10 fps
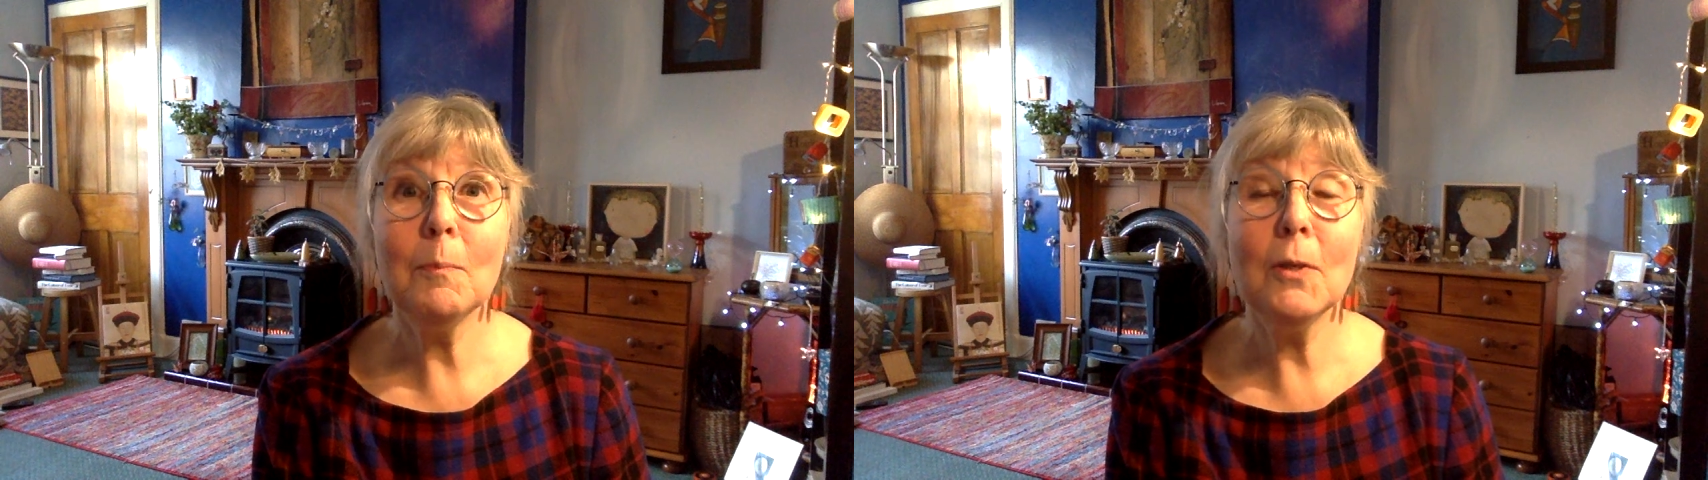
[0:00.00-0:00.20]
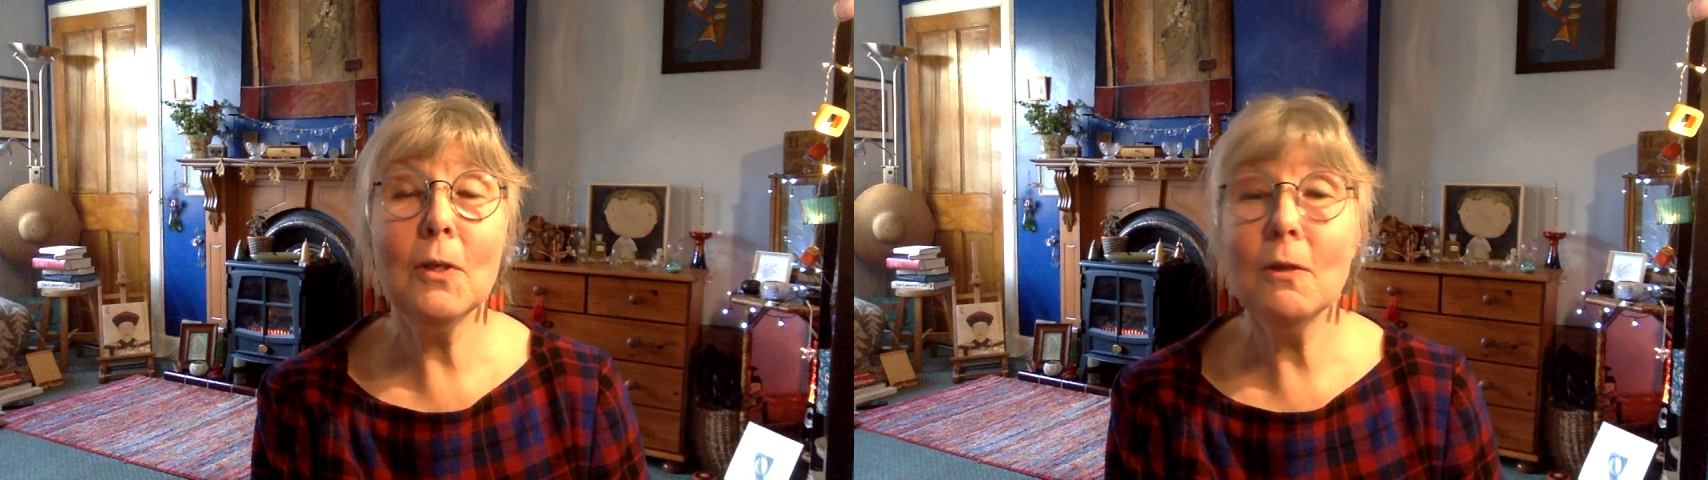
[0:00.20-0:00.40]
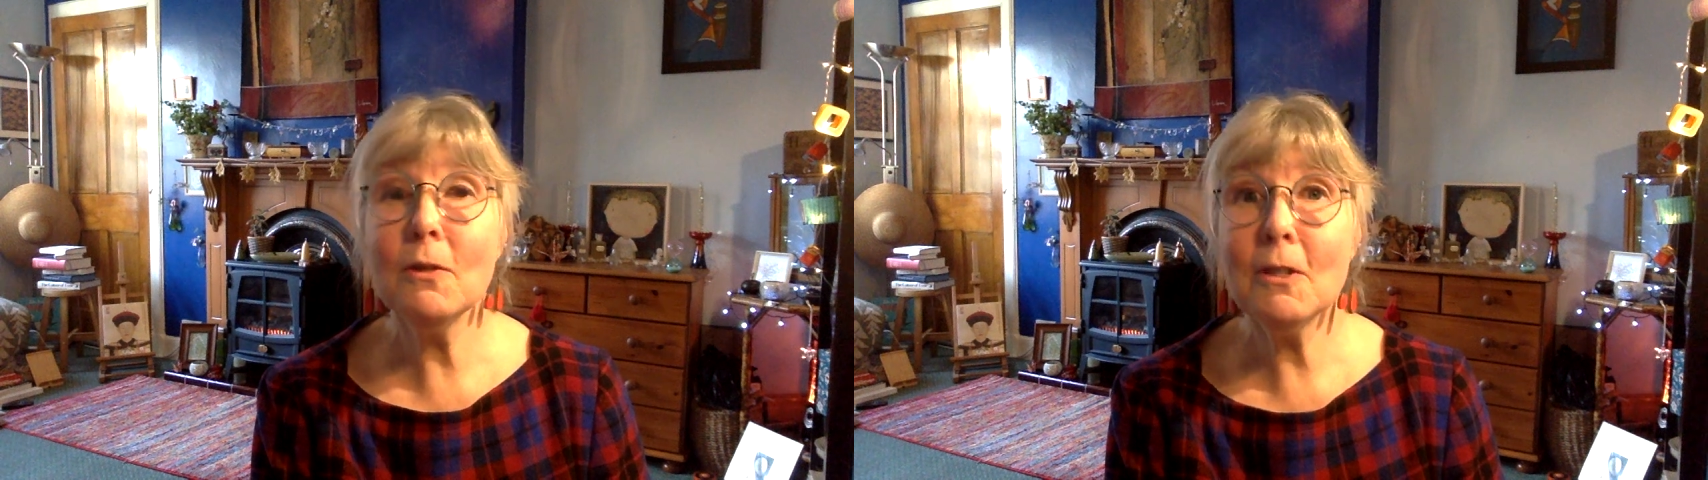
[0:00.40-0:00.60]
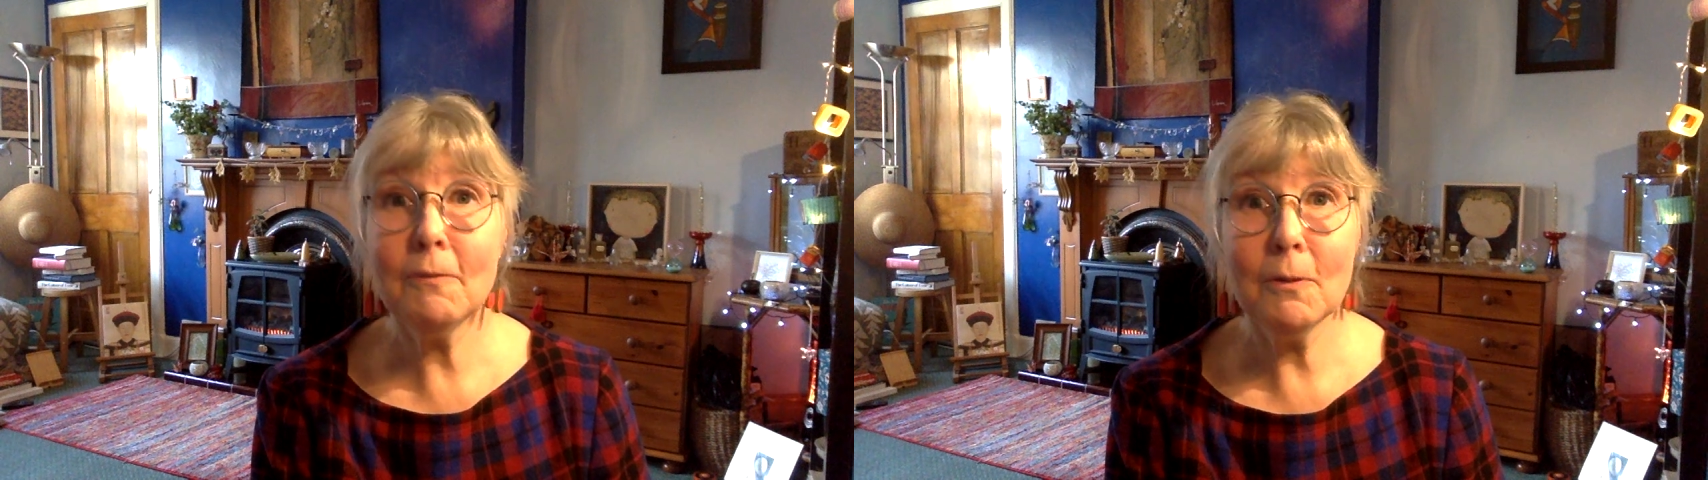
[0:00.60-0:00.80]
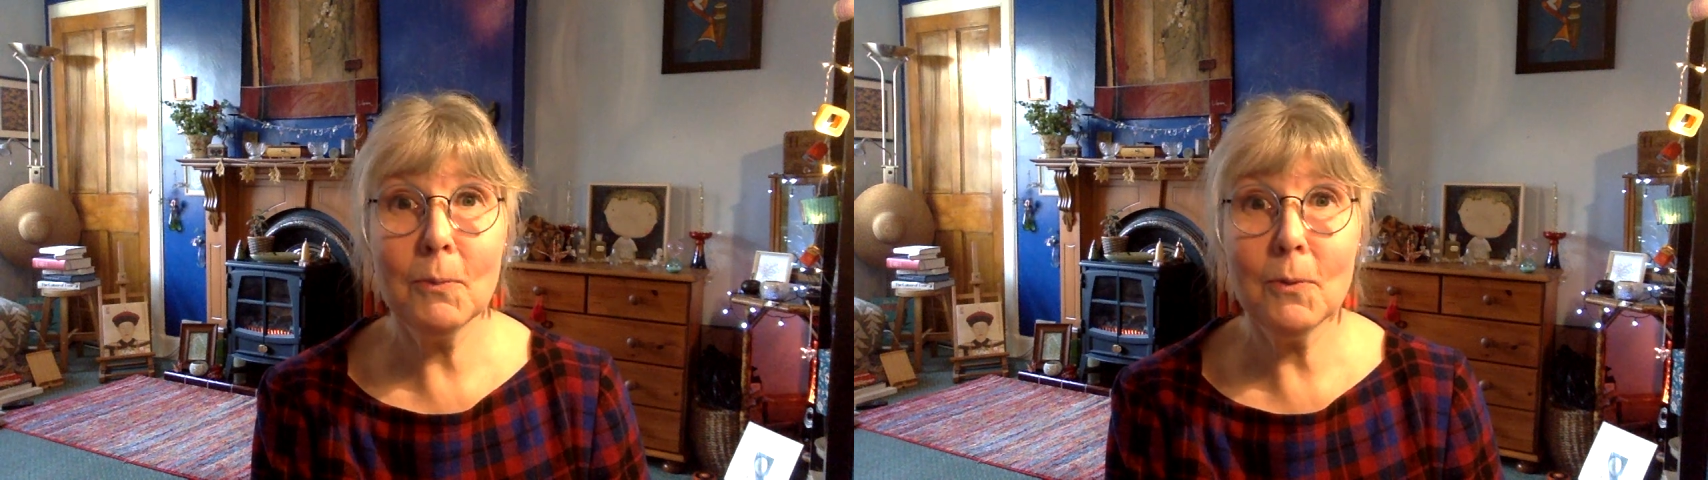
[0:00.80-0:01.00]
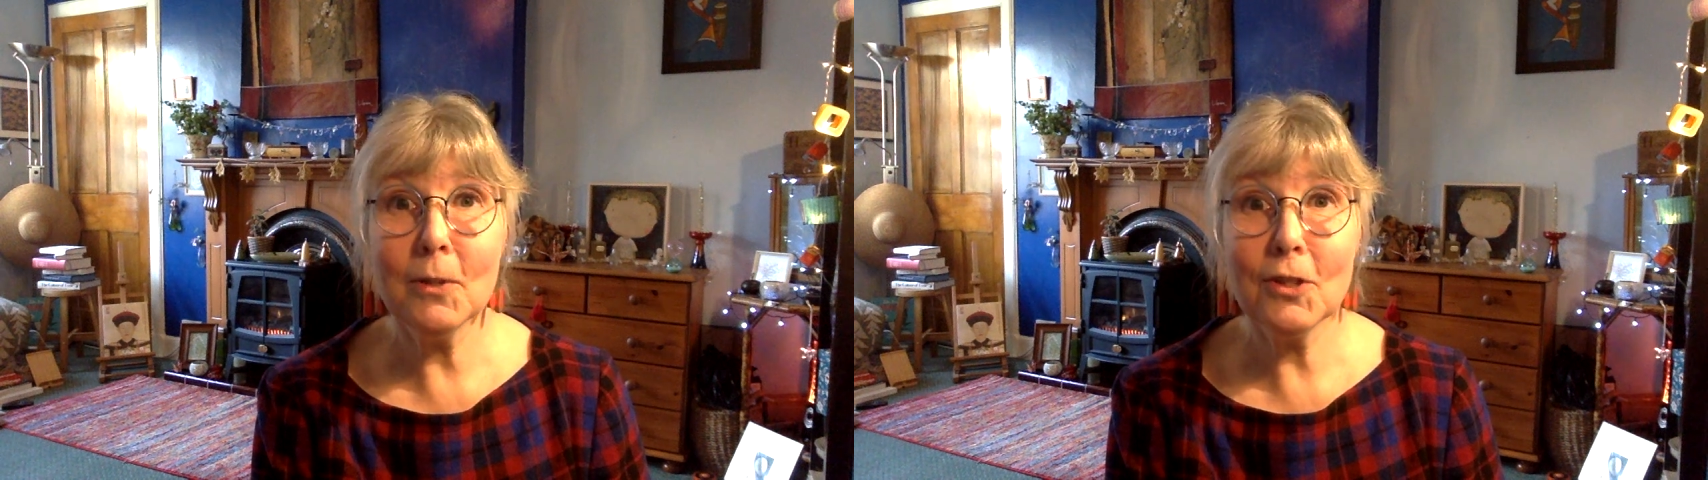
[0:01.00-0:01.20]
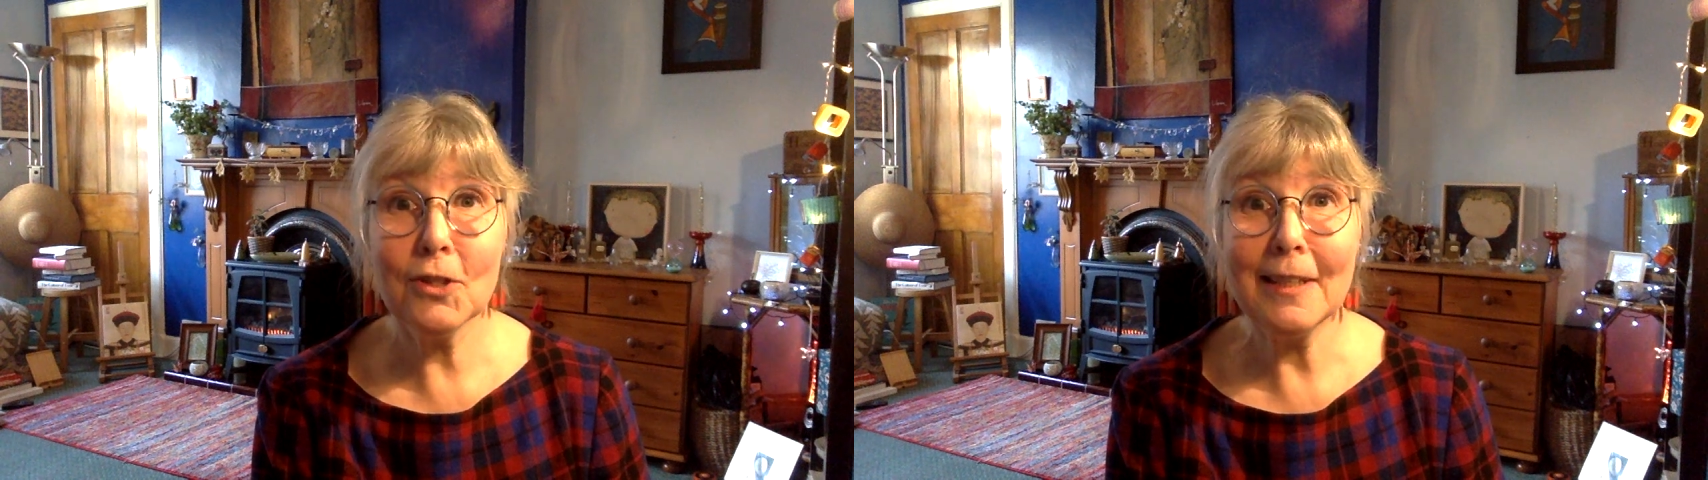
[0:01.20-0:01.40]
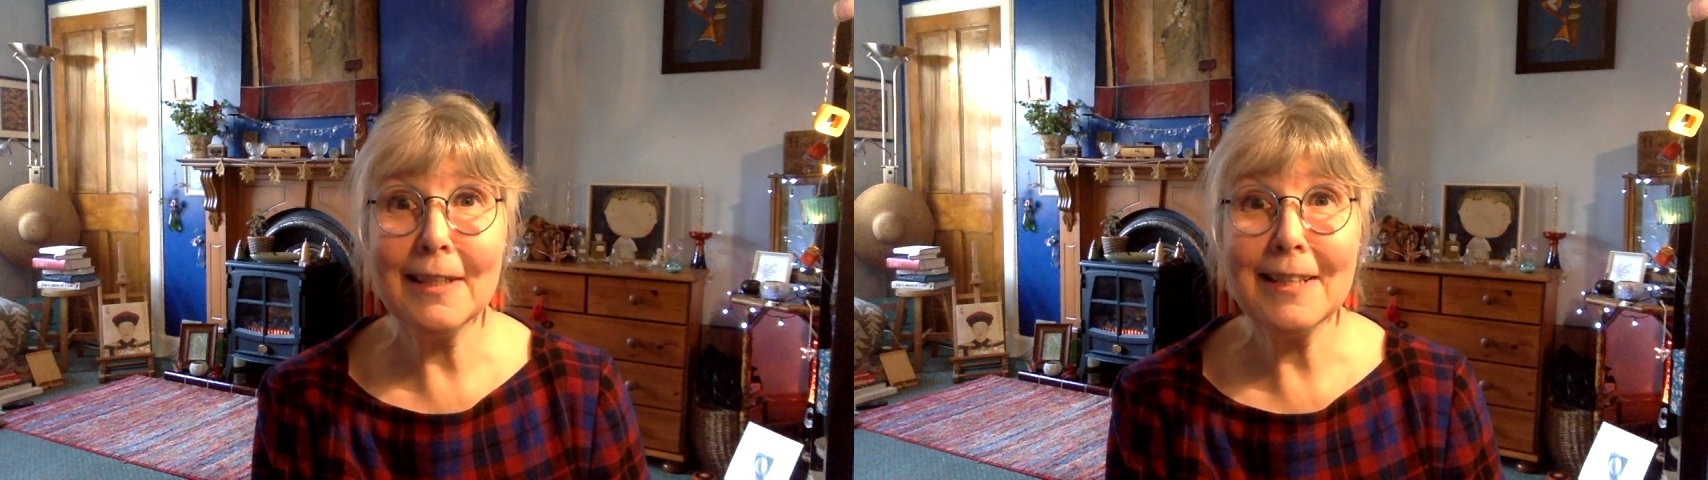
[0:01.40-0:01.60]
beautiful
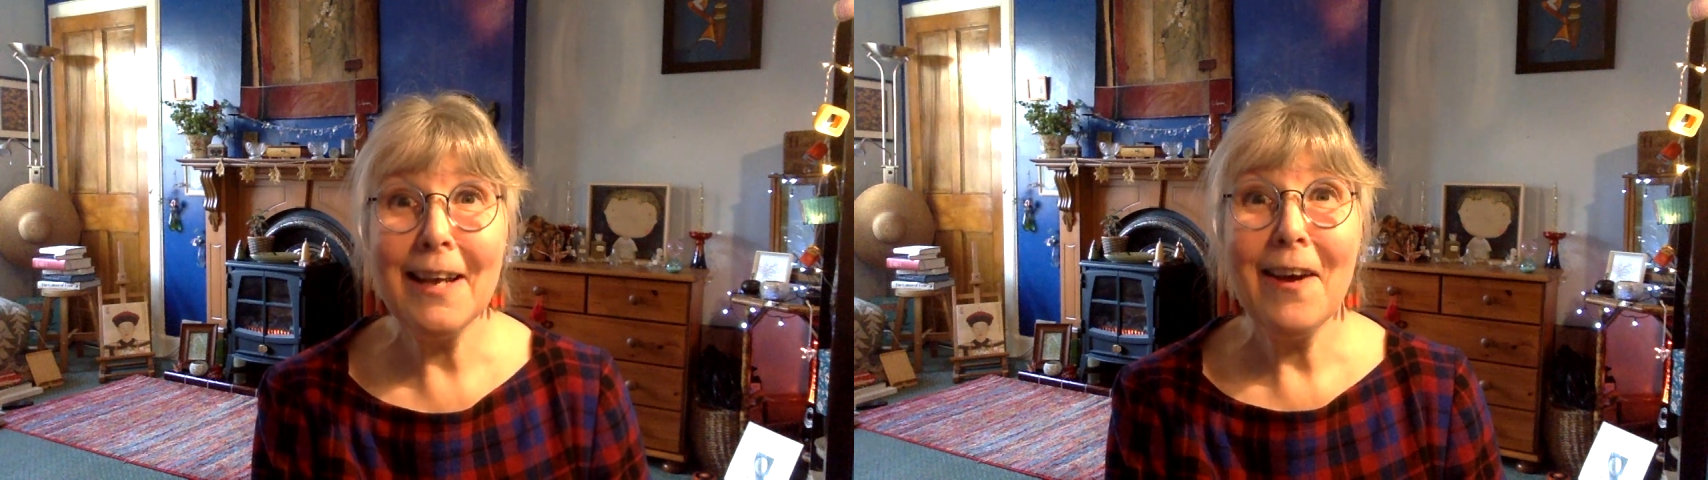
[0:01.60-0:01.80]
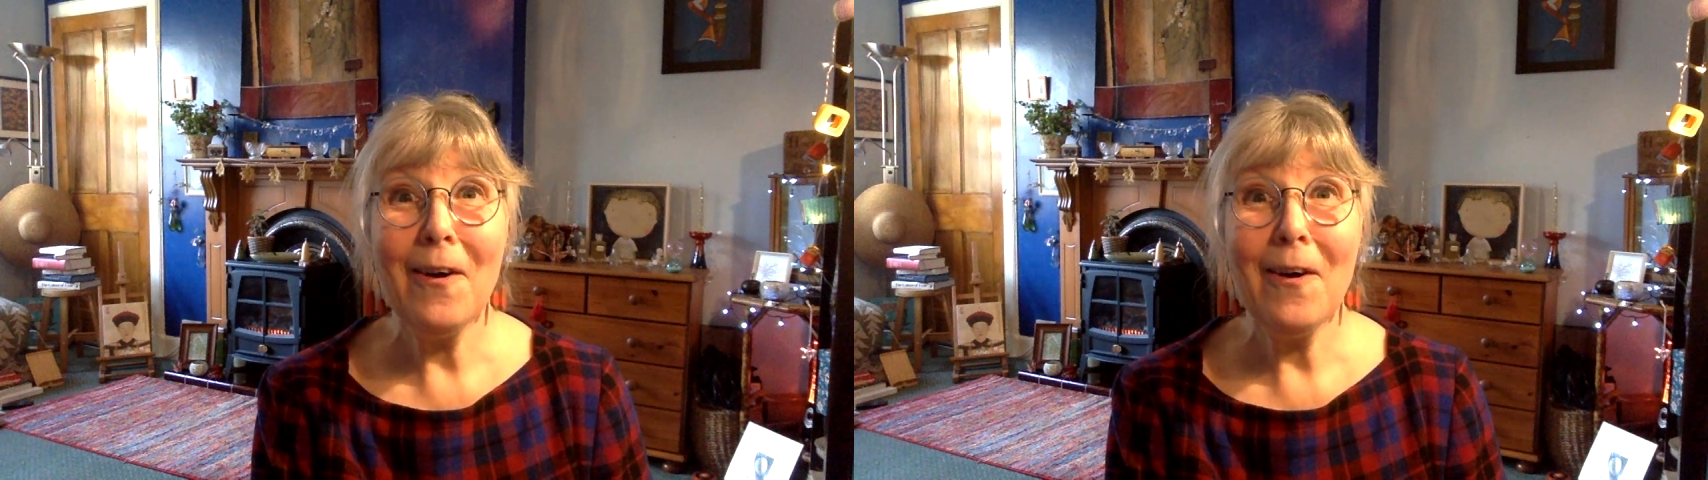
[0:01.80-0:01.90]
portrait